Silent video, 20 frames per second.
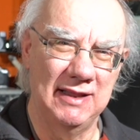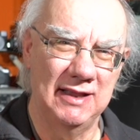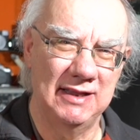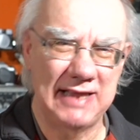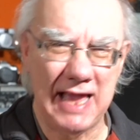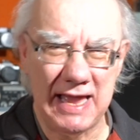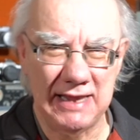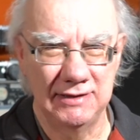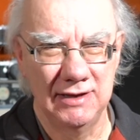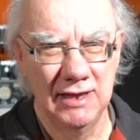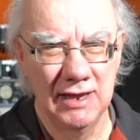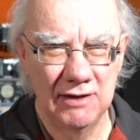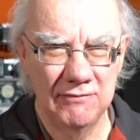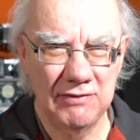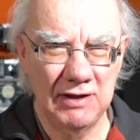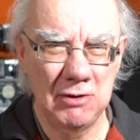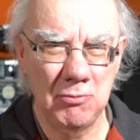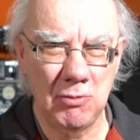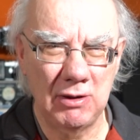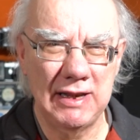Again, if
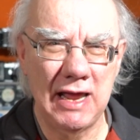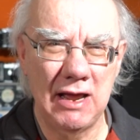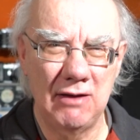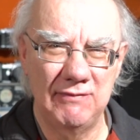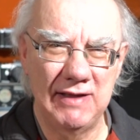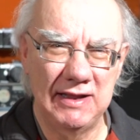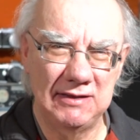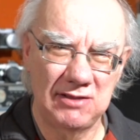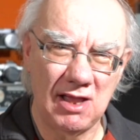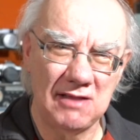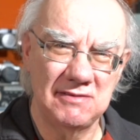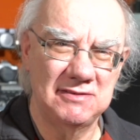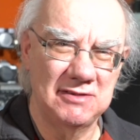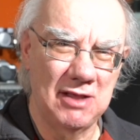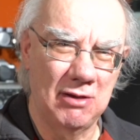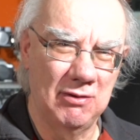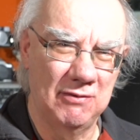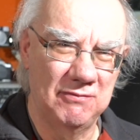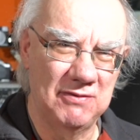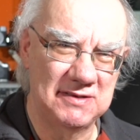anyone out there does
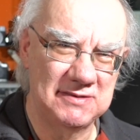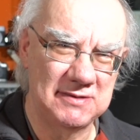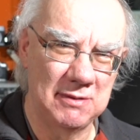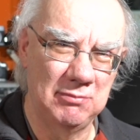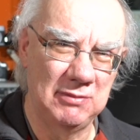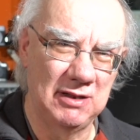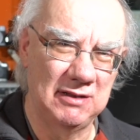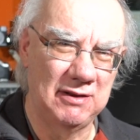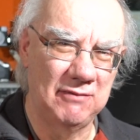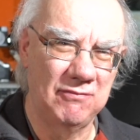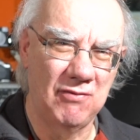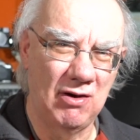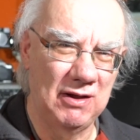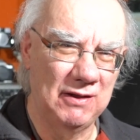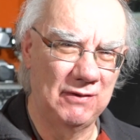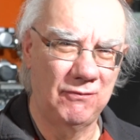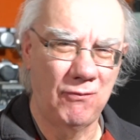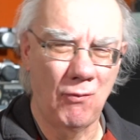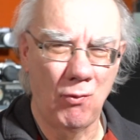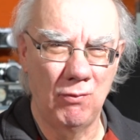know of a similar
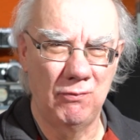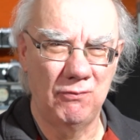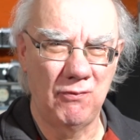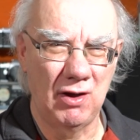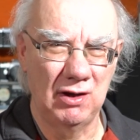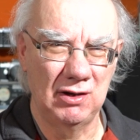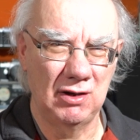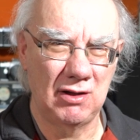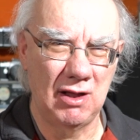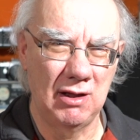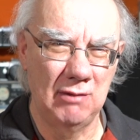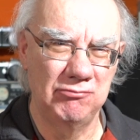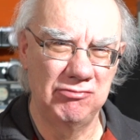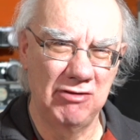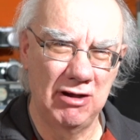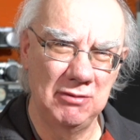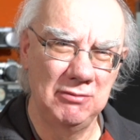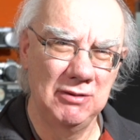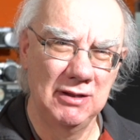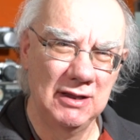device for Final Cut
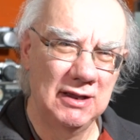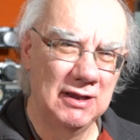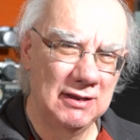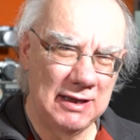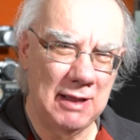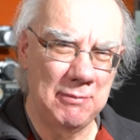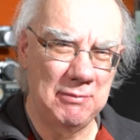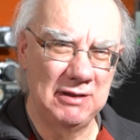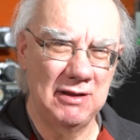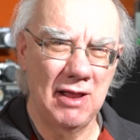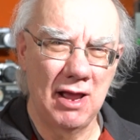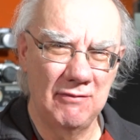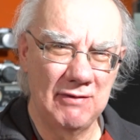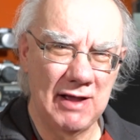Pro, let me know.